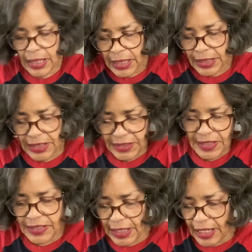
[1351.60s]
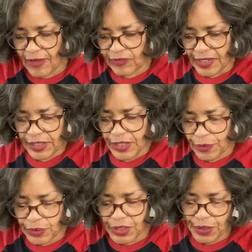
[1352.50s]
This is a lovely dough
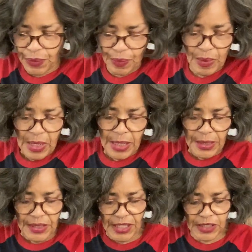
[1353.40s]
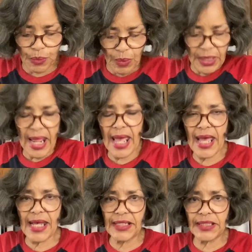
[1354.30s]
too. This one
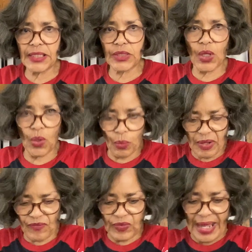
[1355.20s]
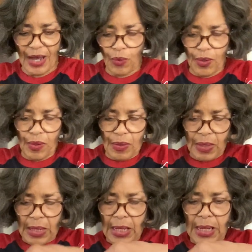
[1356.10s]
has the whole wheat flour
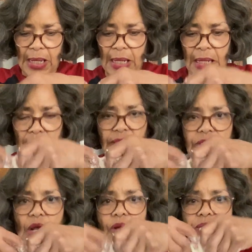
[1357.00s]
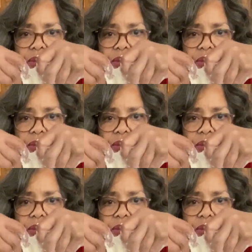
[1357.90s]
starter